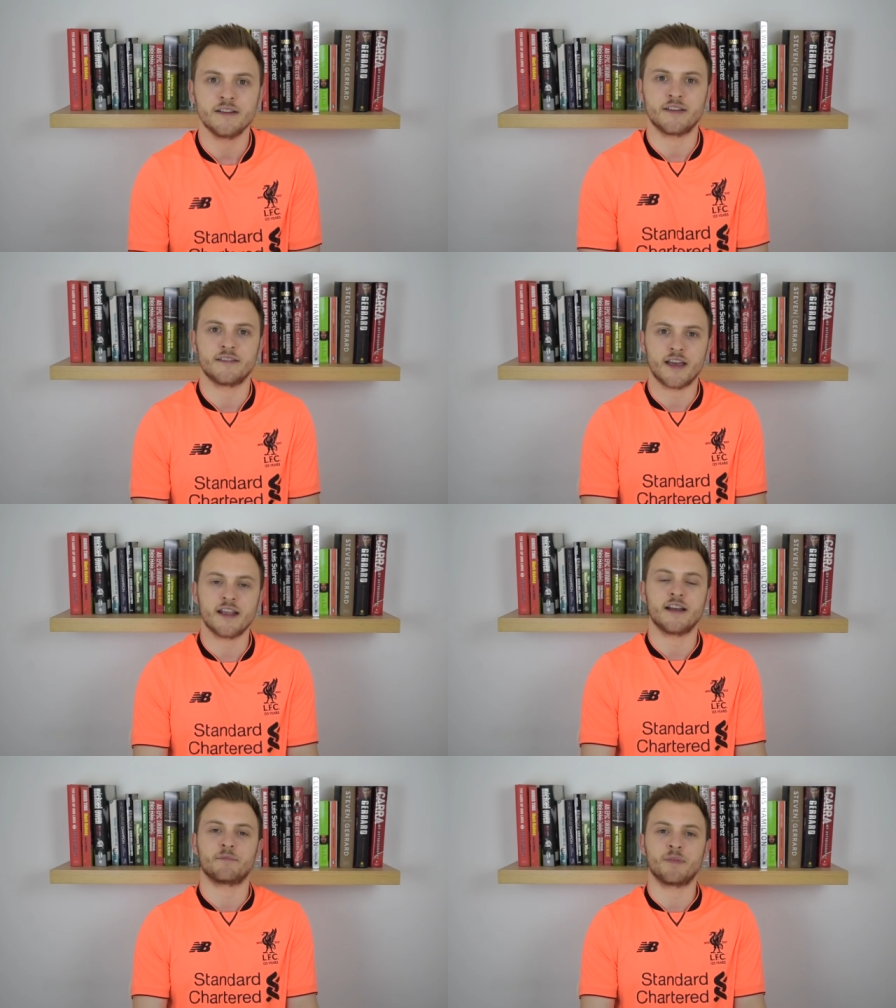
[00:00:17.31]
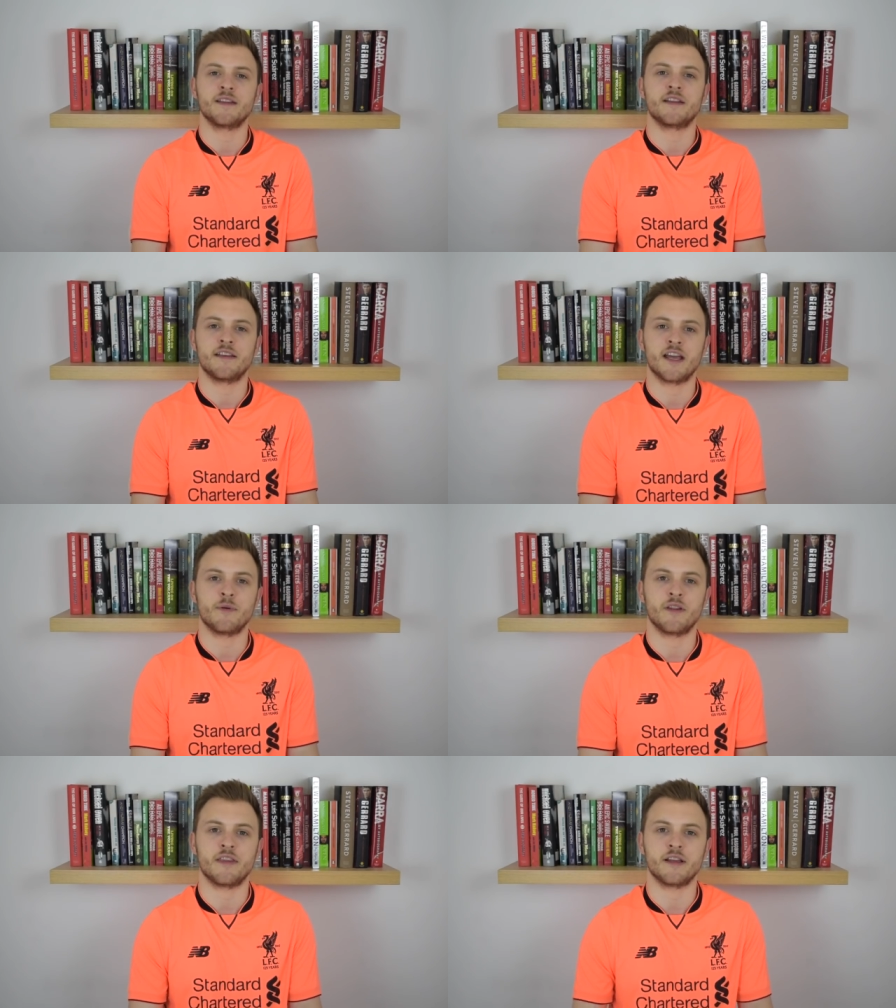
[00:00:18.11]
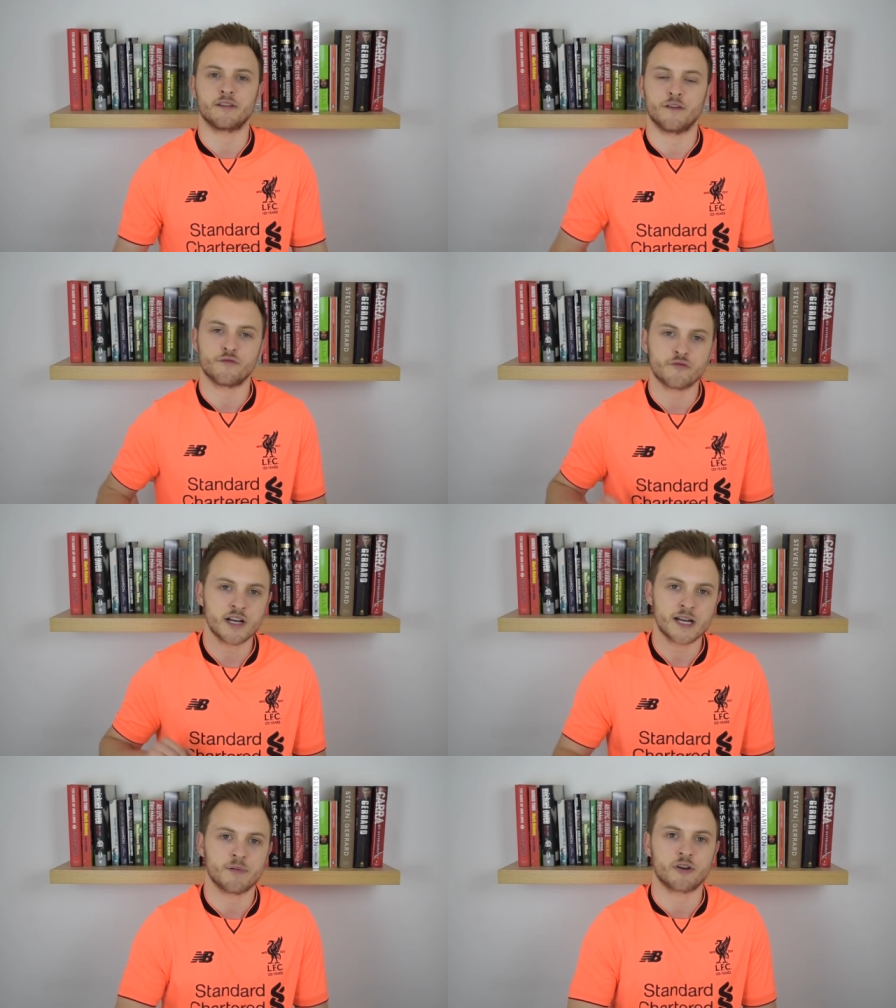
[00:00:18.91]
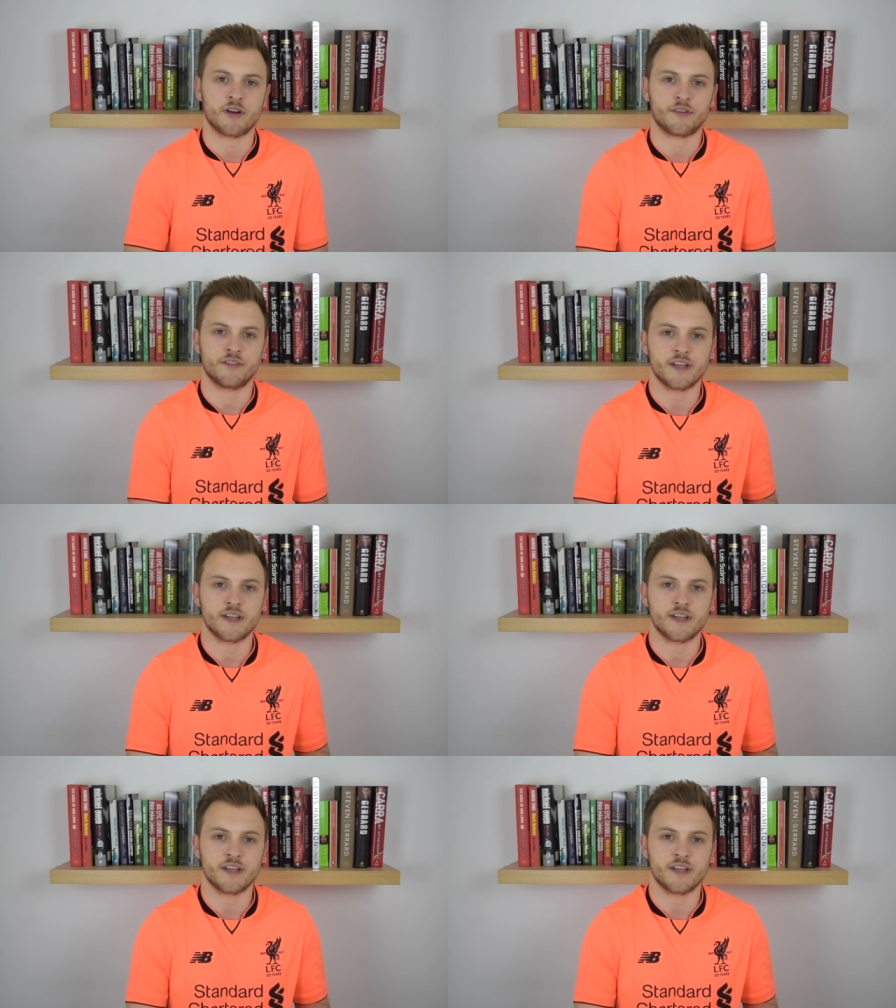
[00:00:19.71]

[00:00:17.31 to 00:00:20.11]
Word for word: Today has been a day when things have really progressed.